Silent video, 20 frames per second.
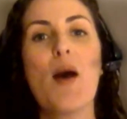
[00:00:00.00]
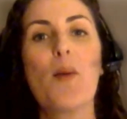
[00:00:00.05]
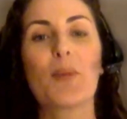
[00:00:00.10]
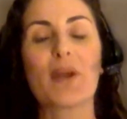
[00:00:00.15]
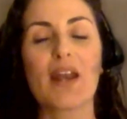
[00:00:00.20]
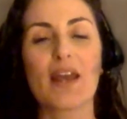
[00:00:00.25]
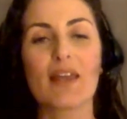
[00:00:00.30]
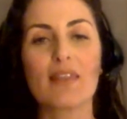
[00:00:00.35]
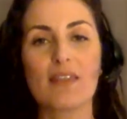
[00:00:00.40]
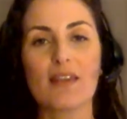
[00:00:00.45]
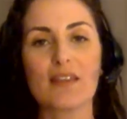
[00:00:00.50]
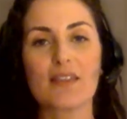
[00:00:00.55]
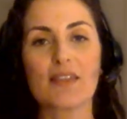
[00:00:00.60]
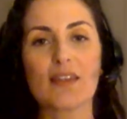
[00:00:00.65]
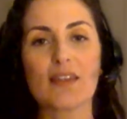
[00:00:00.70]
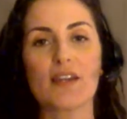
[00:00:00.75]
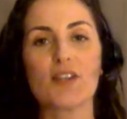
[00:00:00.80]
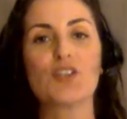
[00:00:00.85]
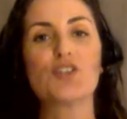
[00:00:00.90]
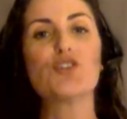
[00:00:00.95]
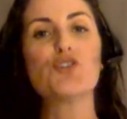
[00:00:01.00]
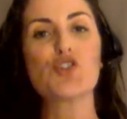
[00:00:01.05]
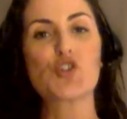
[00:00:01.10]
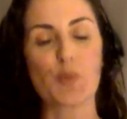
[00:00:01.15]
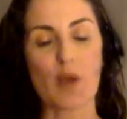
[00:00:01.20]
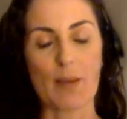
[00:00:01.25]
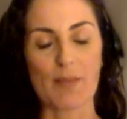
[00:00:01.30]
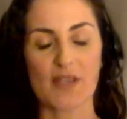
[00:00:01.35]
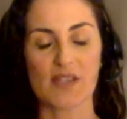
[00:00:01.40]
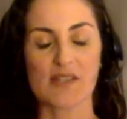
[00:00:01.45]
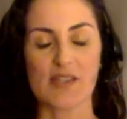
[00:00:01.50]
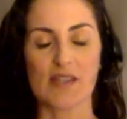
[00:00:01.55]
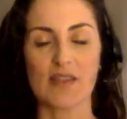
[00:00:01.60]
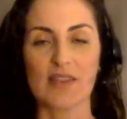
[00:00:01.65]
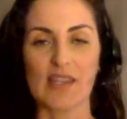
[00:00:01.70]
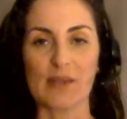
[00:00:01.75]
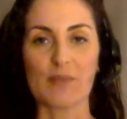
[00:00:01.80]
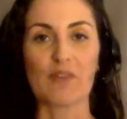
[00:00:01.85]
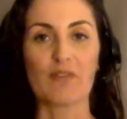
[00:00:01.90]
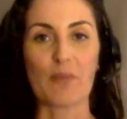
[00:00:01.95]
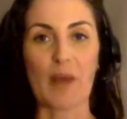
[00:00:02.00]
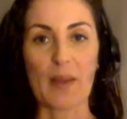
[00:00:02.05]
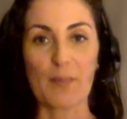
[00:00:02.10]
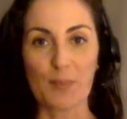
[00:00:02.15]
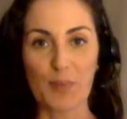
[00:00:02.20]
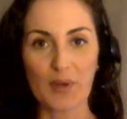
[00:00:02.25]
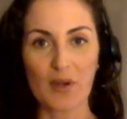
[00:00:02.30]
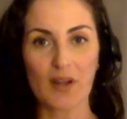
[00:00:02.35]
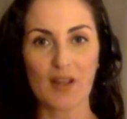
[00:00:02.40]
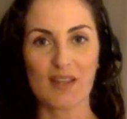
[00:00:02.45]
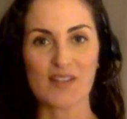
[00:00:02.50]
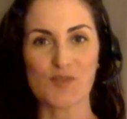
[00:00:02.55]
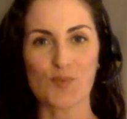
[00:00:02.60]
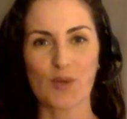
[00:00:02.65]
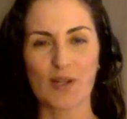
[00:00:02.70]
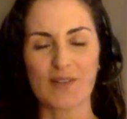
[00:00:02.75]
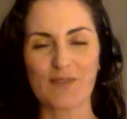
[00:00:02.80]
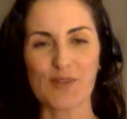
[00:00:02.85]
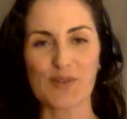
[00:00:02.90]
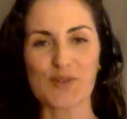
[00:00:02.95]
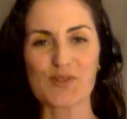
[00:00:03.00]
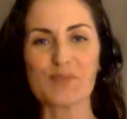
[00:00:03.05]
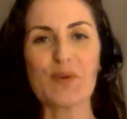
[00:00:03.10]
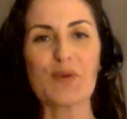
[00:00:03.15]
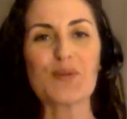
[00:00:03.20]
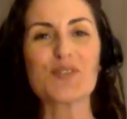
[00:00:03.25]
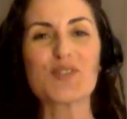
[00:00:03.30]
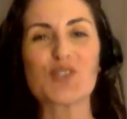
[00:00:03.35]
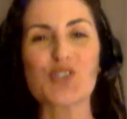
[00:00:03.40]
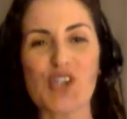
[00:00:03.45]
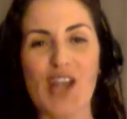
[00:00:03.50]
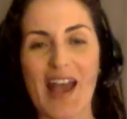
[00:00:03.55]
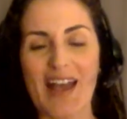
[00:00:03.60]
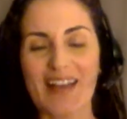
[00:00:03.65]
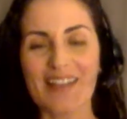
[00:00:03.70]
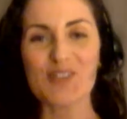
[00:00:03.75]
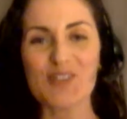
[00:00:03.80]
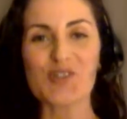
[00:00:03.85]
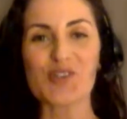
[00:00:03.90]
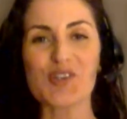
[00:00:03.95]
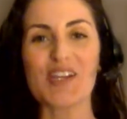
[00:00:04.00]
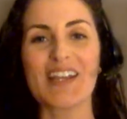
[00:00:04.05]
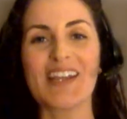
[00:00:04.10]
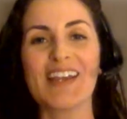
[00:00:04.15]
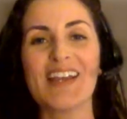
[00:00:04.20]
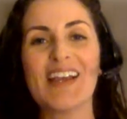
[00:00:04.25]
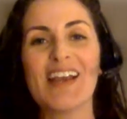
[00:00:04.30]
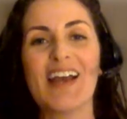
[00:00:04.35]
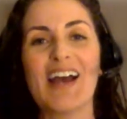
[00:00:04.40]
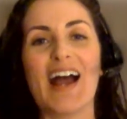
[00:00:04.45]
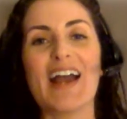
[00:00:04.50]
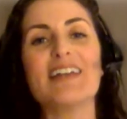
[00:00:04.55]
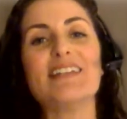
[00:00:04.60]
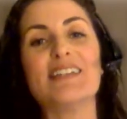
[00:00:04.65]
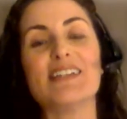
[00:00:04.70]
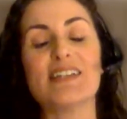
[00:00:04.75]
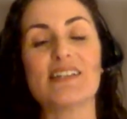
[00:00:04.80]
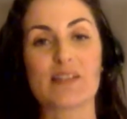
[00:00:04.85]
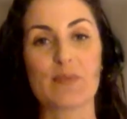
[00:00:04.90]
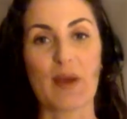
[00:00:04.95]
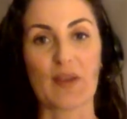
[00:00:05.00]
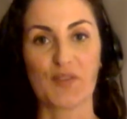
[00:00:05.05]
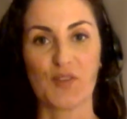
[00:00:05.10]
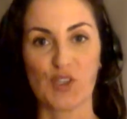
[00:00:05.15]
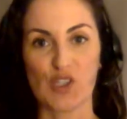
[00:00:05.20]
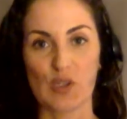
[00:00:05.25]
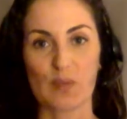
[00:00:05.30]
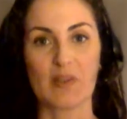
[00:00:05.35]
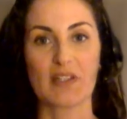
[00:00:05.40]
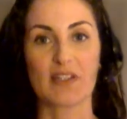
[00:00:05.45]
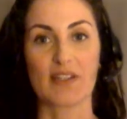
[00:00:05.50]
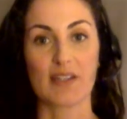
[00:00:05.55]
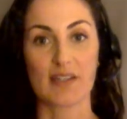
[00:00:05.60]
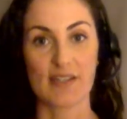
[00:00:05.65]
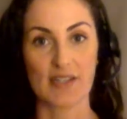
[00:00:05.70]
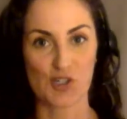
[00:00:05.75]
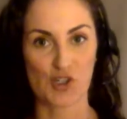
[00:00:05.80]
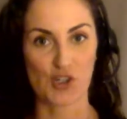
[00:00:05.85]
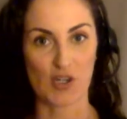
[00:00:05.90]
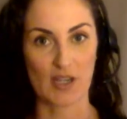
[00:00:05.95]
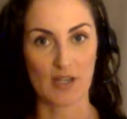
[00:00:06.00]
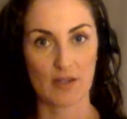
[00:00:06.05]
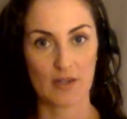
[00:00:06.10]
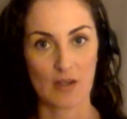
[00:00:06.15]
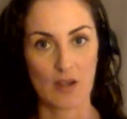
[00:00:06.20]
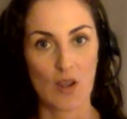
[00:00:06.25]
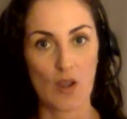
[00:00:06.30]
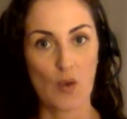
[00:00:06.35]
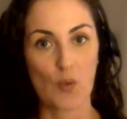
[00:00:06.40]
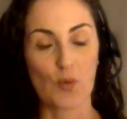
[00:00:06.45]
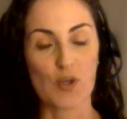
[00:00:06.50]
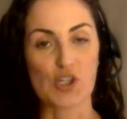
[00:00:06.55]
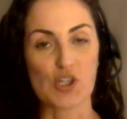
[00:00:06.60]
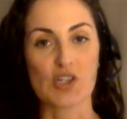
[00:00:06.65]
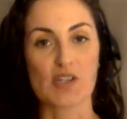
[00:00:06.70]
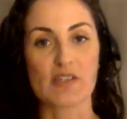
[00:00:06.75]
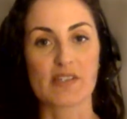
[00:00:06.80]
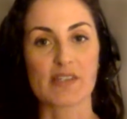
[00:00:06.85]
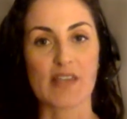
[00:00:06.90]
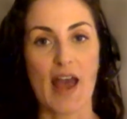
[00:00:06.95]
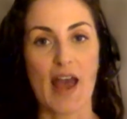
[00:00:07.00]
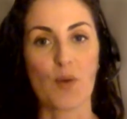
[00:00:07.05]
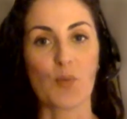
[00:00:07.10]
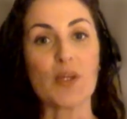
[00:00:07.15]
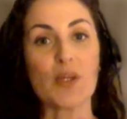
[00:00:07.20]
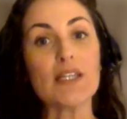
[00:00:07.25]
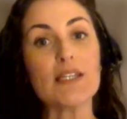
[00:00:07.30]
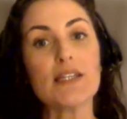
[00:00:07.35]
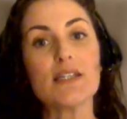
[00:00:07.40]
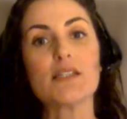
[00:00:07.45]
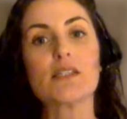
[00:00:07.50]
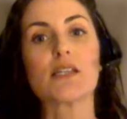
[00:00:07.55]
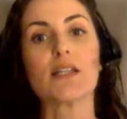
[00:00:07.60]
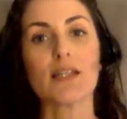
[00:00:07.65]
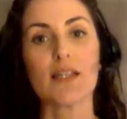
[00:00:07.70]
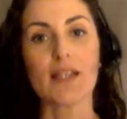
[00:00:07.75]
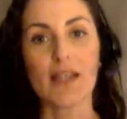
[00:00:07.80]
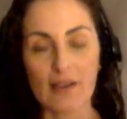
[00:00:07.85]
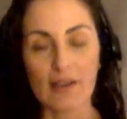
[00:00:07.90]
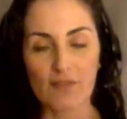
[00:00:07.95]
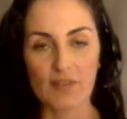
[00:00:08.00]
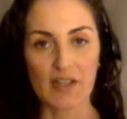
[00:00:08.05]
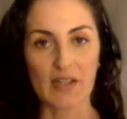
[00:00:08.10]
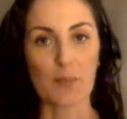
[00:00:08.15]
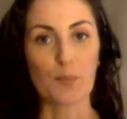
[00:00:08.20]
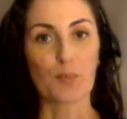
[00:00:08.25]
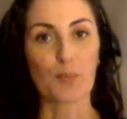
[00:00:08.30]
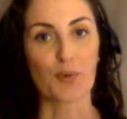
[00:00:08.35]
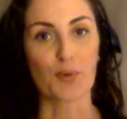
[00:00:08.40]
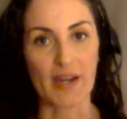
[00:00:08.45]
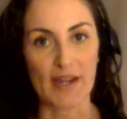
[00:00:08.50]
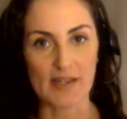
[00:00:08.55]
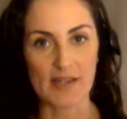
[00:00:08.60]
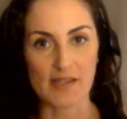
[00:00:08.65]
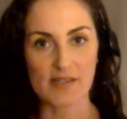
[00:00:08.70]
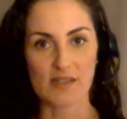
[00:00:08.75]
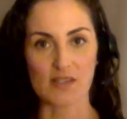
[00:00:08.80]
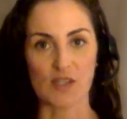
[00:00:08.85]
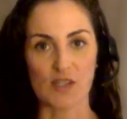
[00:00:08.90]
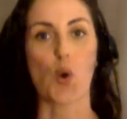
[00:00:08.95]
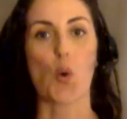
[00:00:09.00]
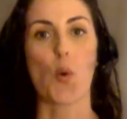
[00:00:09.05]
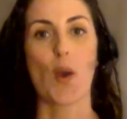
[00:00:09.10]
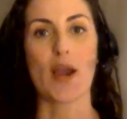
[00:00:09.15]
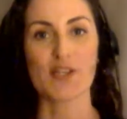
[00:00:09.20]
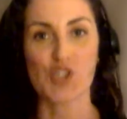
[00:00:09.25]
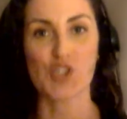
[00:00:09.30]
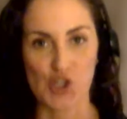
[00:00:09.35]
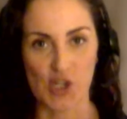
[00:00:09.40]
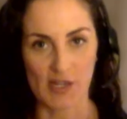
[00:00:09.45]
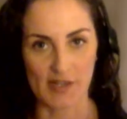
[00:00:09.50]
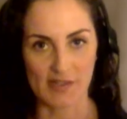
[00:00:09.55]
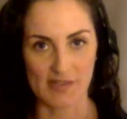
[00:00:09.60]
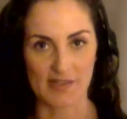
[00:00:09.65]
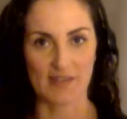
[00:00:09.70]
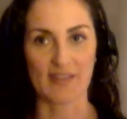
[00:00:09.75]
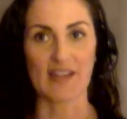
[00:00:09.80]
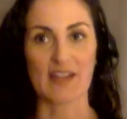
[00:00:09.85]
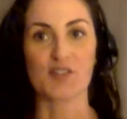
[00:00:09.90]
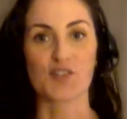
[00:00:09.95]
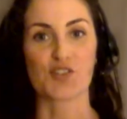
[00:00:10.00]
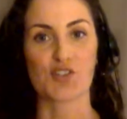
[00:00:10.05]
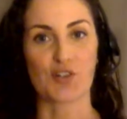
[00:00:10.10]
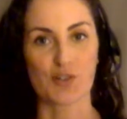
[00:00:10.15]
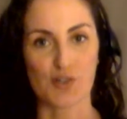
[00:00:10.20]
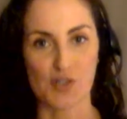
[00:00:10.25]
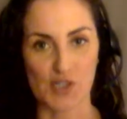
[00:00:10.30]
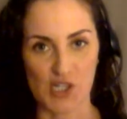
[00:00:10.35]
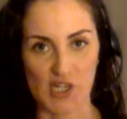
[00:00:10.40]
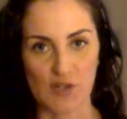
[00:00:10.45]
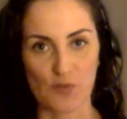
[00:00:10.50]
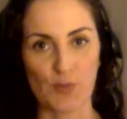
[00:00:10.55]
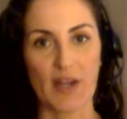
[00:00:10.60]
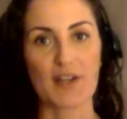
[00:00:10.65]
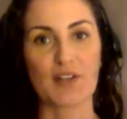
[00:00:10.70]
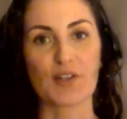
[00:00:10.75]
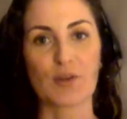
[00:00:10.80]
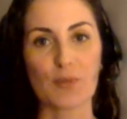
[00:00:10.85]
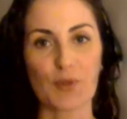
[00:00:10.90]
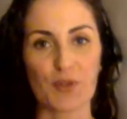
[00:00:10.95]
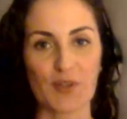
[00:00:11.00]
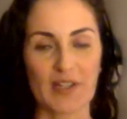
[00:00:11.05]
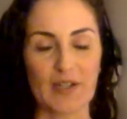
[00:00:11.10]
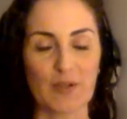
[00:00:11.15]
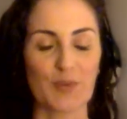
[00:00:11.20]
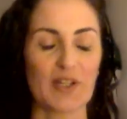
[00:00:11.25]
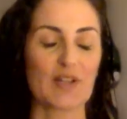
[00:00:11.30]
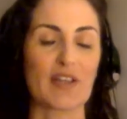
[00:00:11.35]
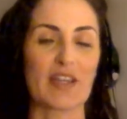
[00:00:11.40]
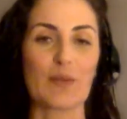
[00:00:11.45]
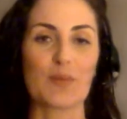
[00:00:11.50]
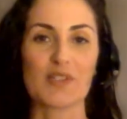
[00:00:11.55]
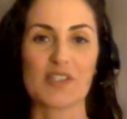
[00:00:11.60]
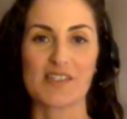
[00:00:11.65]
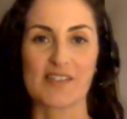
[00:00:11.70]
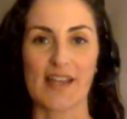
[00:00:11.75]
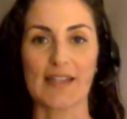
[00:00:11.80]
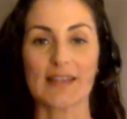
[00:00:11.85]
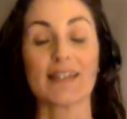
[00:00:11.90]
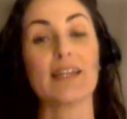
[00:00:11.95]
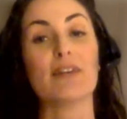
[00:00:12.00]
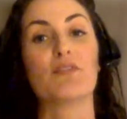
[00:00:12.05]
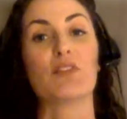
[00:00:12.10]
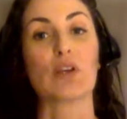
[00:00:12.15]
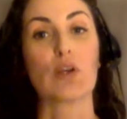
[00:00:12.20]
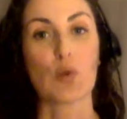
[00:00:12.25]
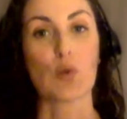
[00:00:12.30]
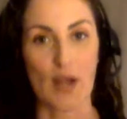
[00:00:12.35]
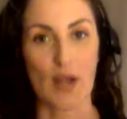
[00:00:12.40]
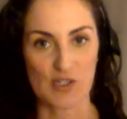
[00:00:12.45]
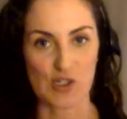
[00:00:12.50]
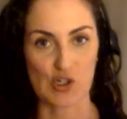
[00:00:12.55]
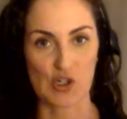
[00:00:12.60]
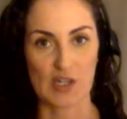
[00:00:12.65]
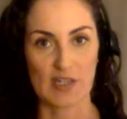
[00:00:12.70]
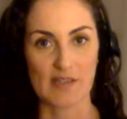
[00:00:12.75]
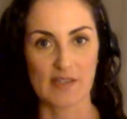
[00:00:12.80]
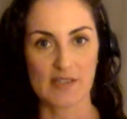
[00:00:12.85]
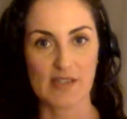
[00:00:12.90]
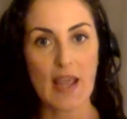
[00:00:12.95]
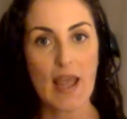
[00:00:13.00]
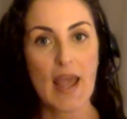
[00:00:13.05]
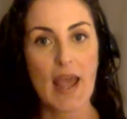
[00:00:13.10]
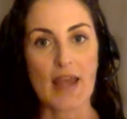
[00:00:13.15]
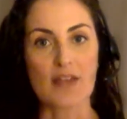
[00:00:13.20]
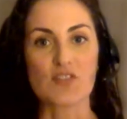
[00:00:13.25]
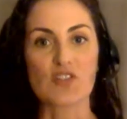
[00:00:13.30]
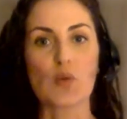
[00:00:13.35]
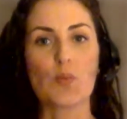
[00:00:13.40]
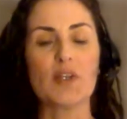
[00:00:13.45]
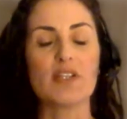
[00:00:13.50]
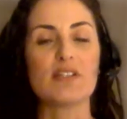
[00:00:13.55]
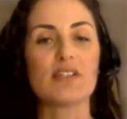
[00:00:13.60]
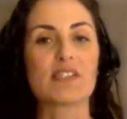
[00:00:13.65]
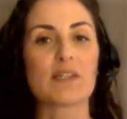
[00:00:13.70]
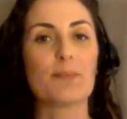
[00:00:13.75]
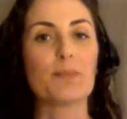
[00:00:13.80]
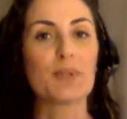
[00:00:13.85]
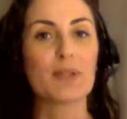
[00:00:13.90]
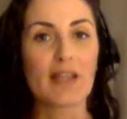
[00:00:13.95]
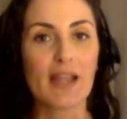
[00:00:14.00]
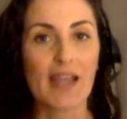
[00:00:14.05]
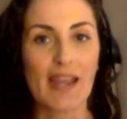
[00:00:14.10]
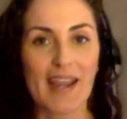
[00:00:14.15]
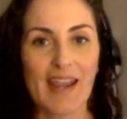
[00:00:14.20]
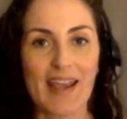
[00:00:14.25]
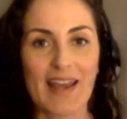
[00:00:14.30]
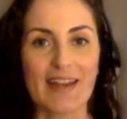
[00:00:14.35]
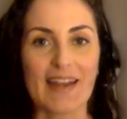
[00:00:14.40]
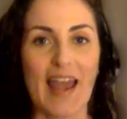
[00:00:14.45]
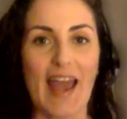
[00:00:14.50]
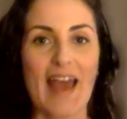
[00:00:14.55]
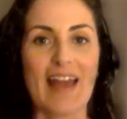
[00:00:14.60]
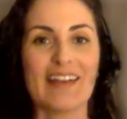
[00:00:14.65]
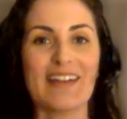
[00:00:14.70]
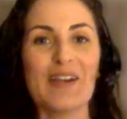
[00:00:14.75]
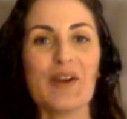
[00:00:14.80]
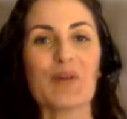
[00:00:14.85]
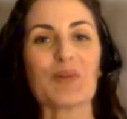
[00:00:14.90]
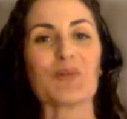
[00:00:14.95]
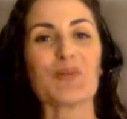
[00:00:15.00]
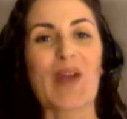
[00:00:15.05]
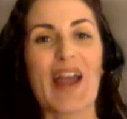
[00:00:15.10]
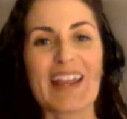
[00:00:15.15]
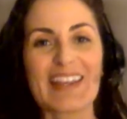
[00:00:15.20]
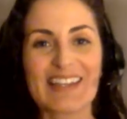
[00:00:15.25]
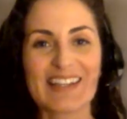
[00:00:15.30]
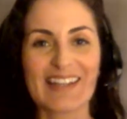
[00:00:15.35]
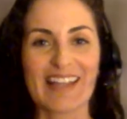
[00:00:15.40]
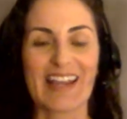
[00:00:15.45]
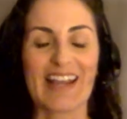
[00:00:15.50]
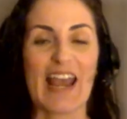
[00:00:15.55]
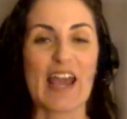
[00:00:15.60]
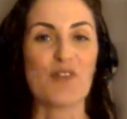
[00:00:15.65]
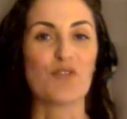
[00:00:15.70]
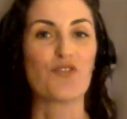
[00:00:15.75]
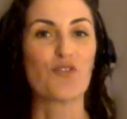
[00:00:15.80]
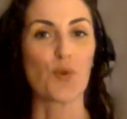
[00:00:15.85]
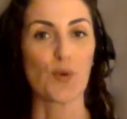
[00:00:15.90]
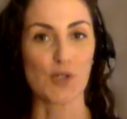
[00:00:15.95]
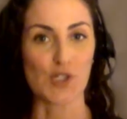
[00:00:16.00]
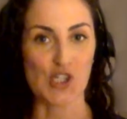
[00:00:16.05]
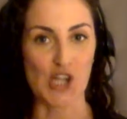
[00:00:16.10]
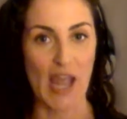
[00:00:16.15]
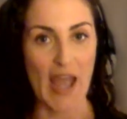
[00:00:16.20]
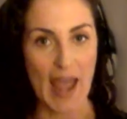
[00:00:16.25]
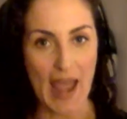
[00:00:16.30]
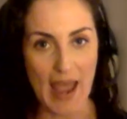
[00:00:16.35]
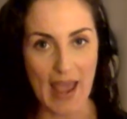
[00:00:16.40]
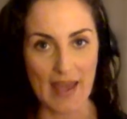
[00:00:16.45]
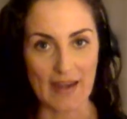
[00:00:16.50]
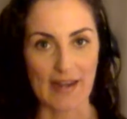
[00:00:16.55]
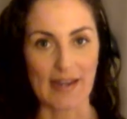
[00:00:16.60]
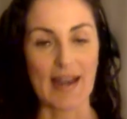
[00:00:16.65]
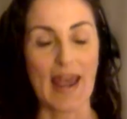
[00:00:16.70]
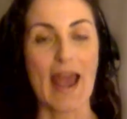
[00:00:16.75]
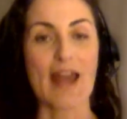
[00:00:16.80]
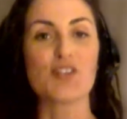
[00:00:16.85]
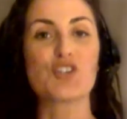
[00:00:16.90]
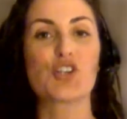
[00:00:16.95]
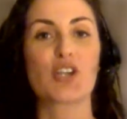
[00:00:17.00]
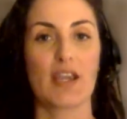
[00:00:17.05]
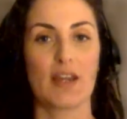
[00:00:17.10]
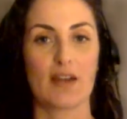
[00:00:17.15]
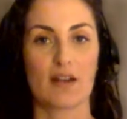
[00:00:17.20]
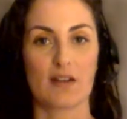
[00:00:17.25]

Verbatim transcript: But I think that a huge premise and theme of my book is one of those most challenging ideas about the human condition, which is that we need to live and embrace the questions and the uncertainty. Rainer Maria Rilke would say, live the questions. And so we need to plan and regulate and forge ahead and educate